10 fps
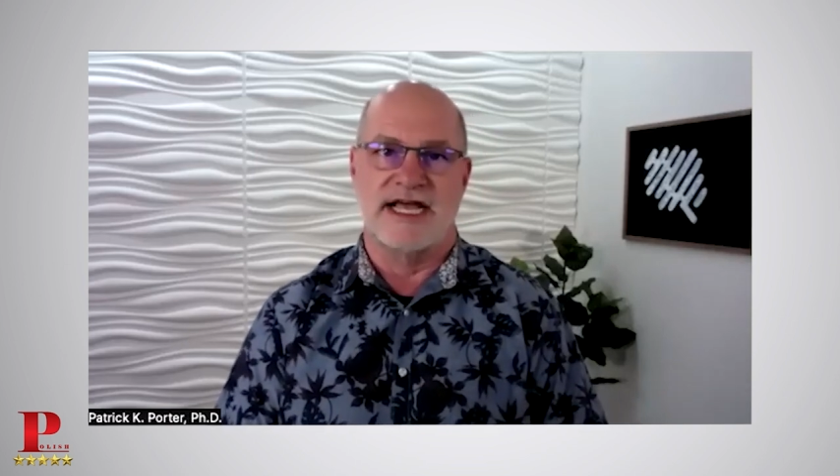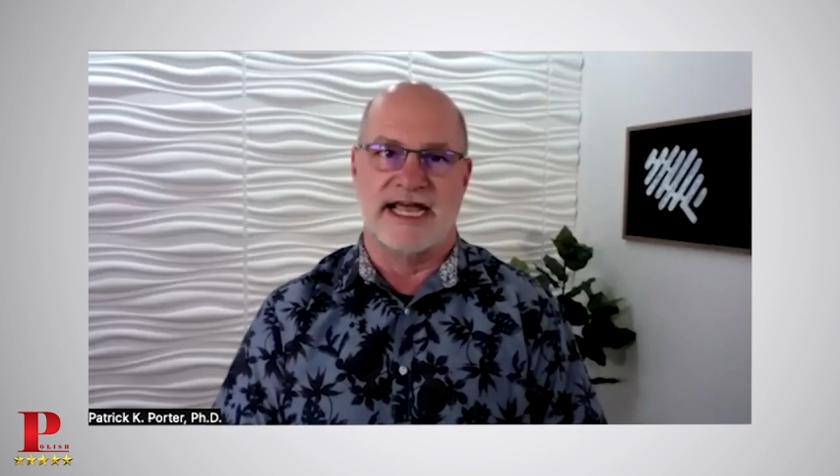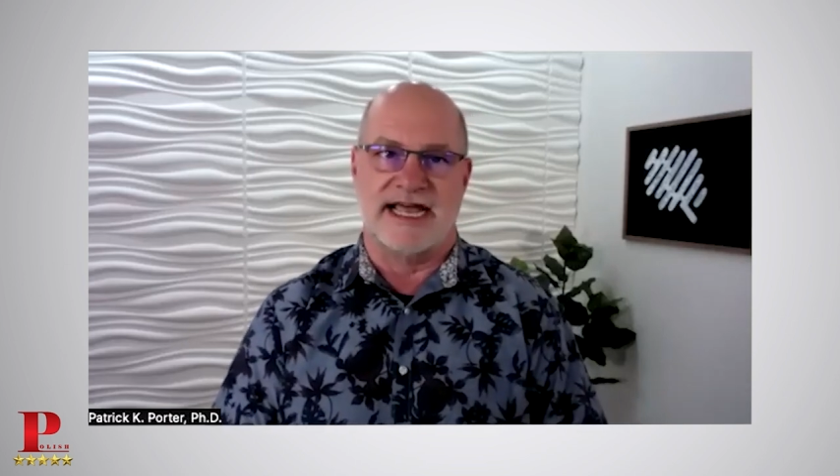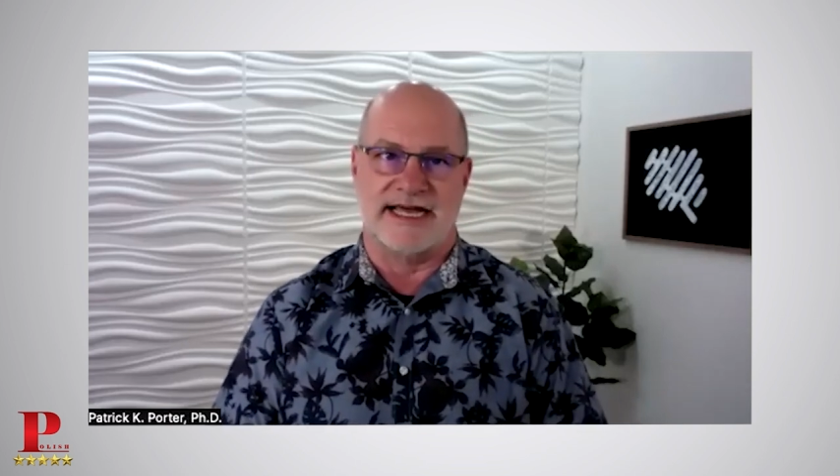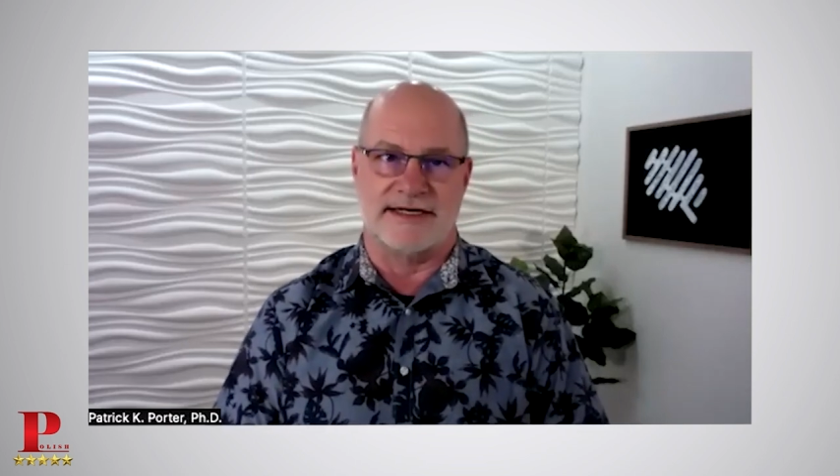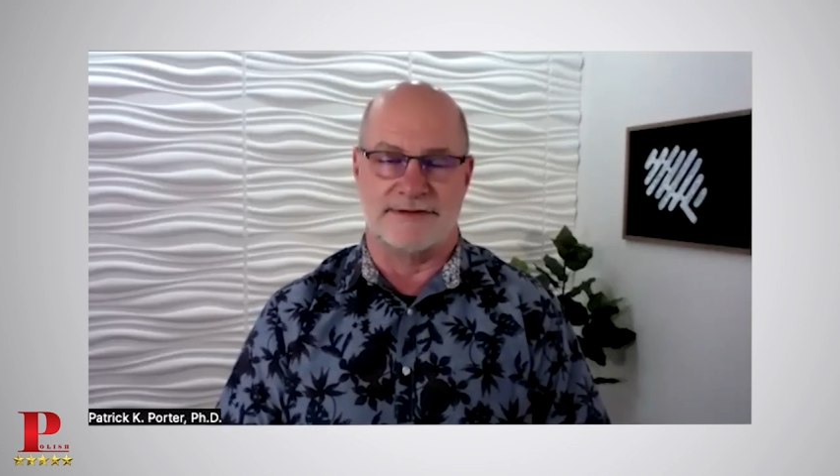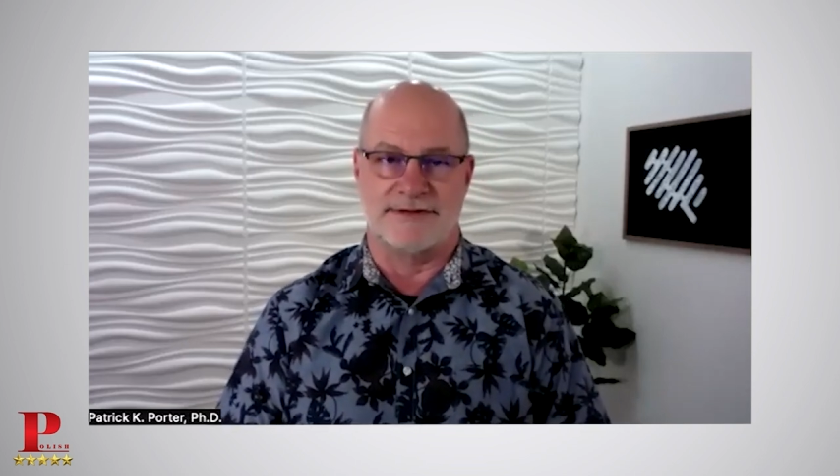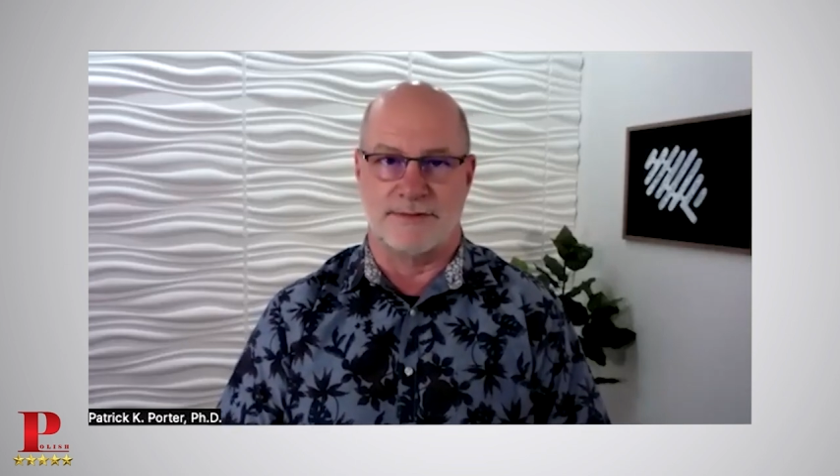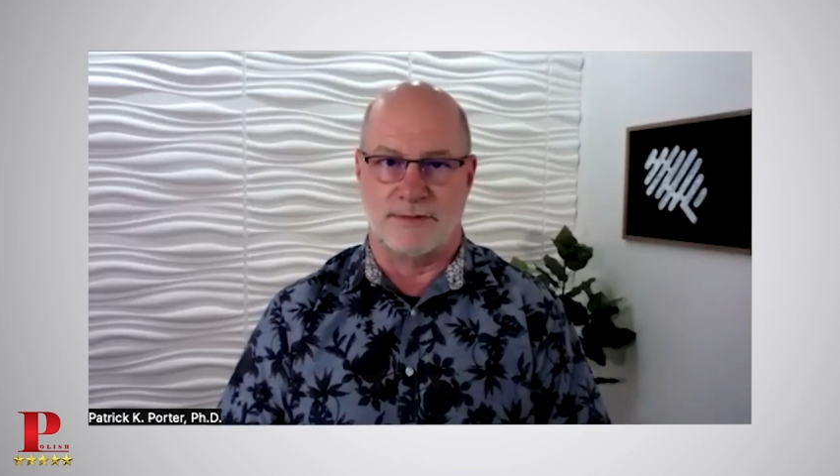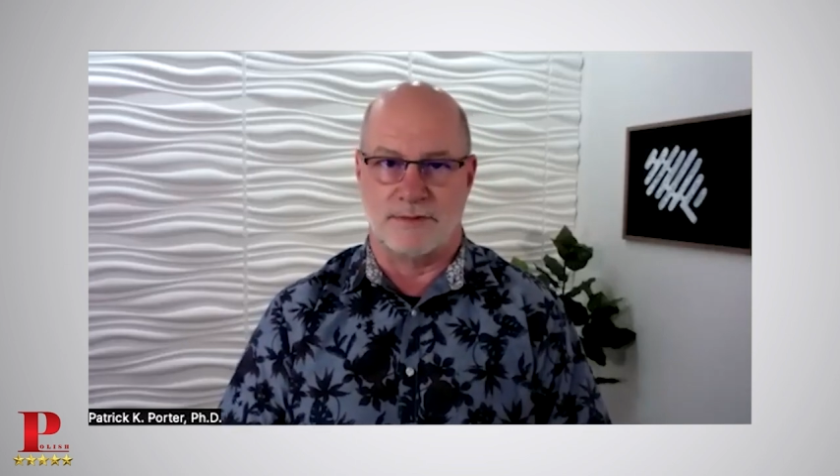And
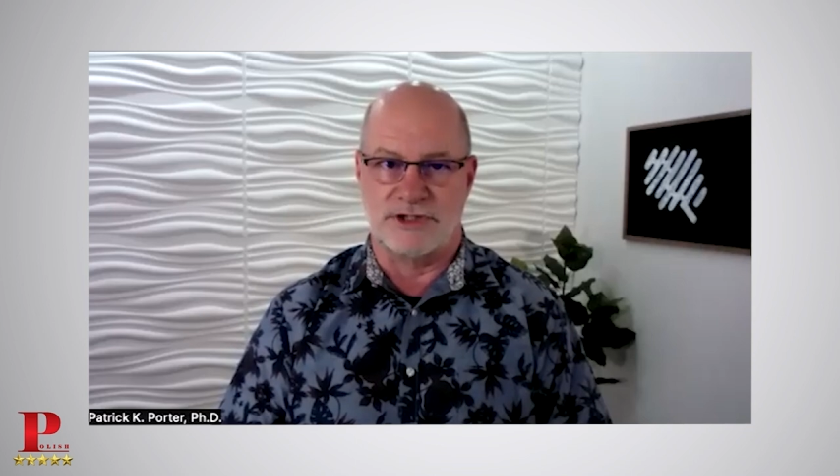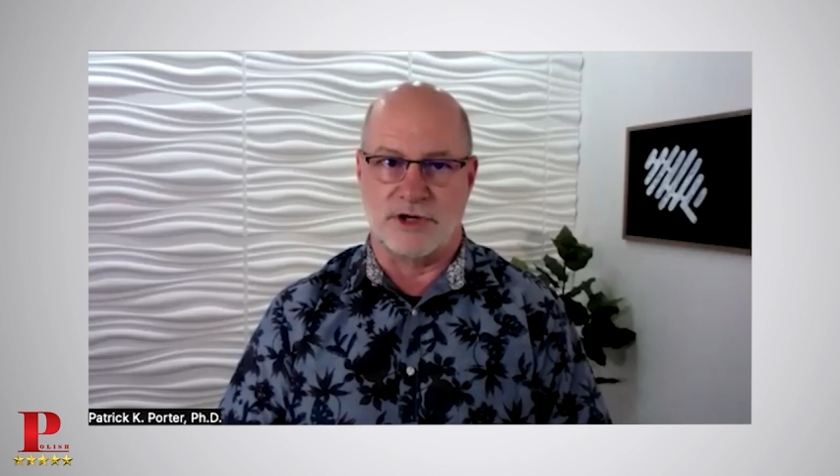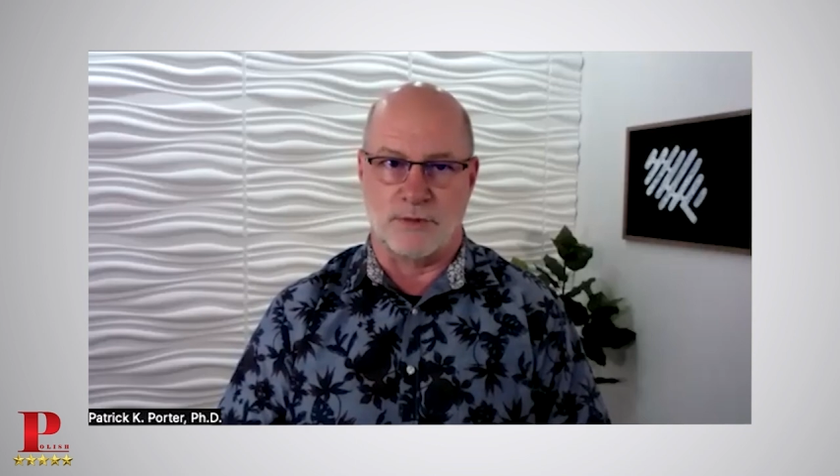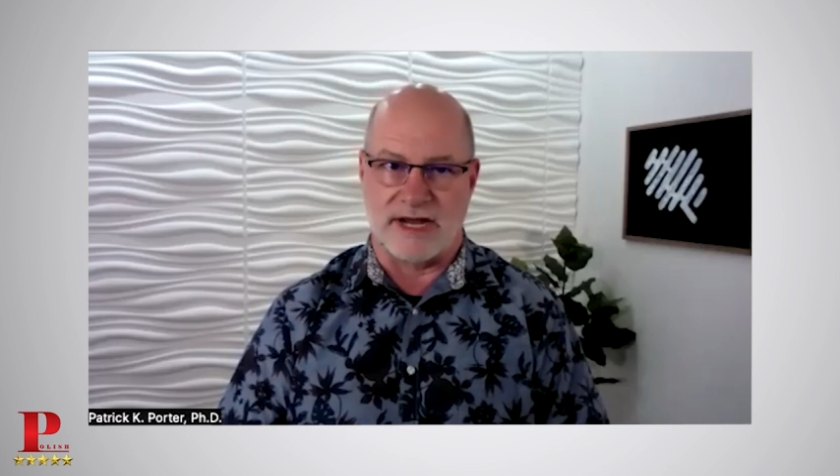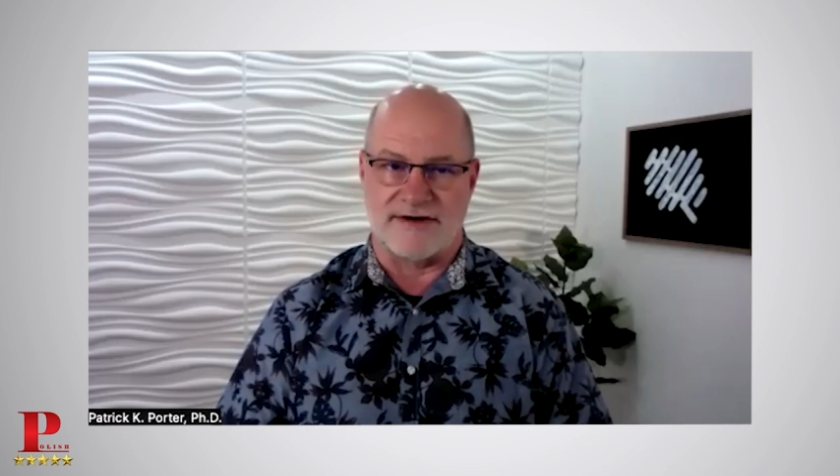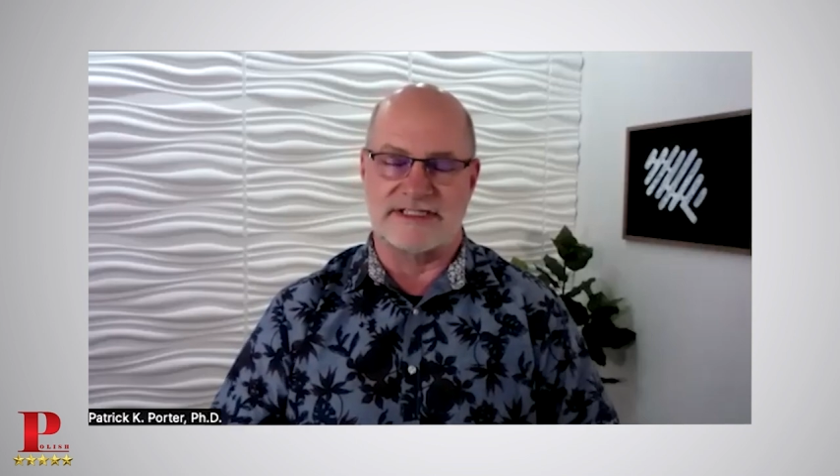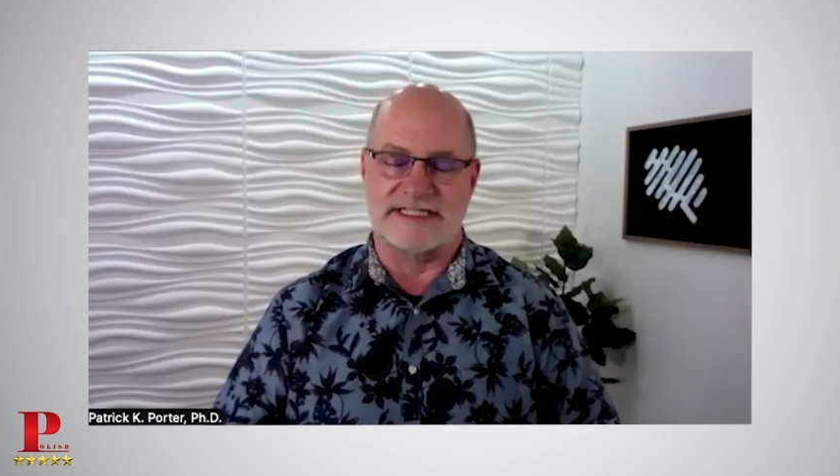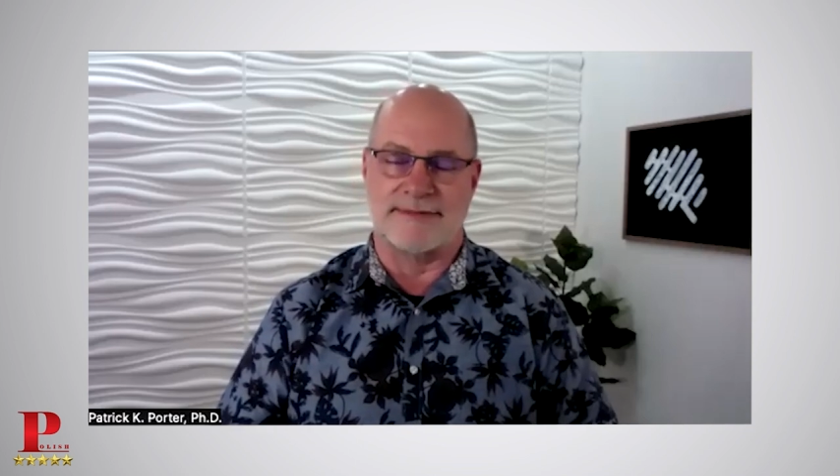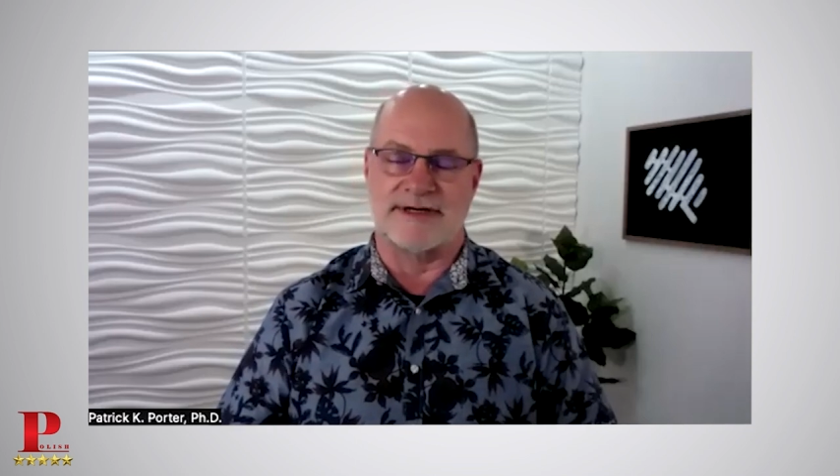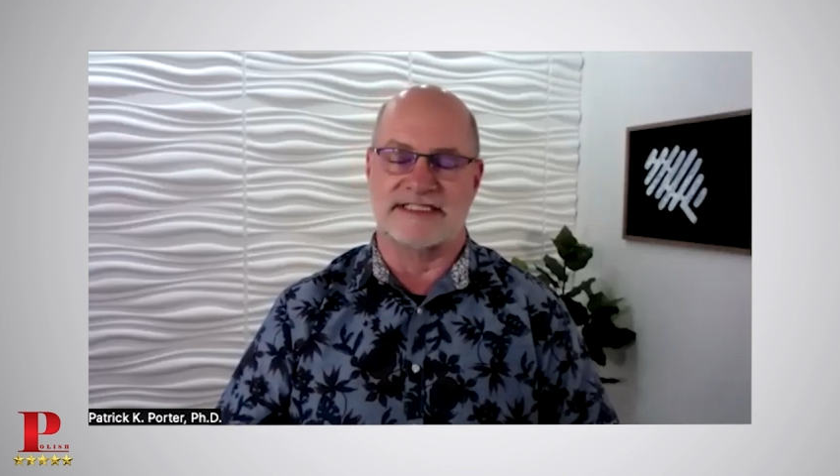you know, every
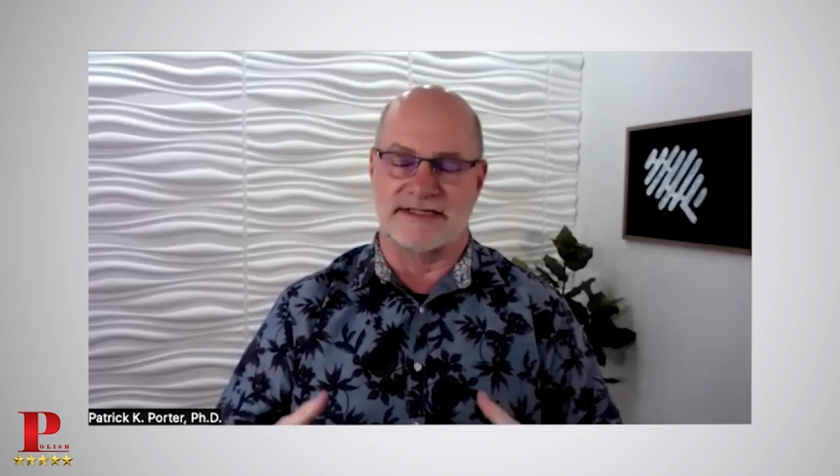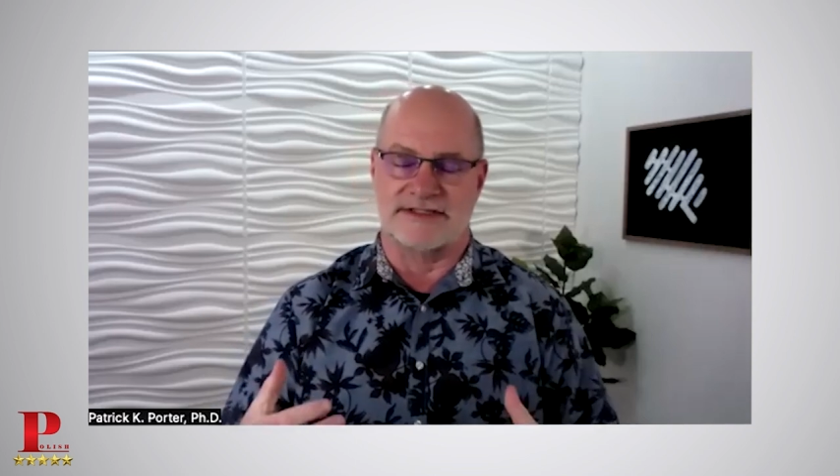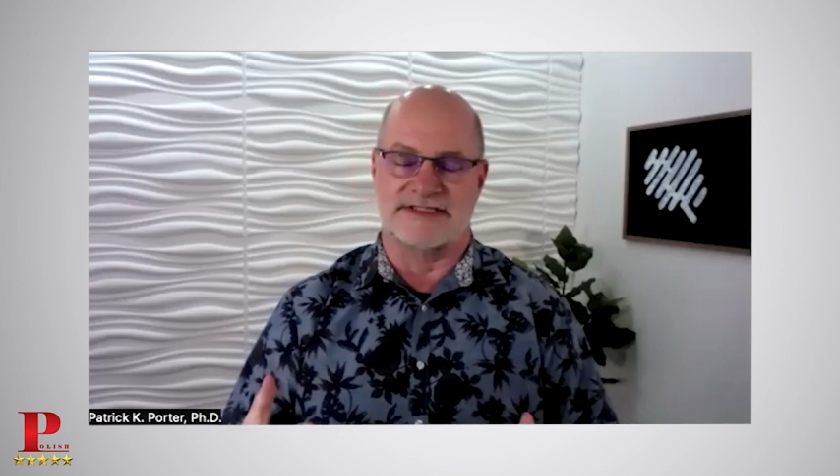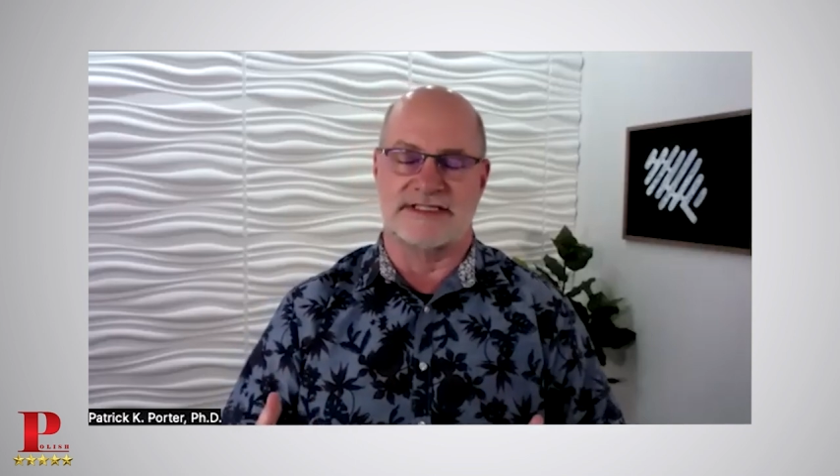time I sat in the,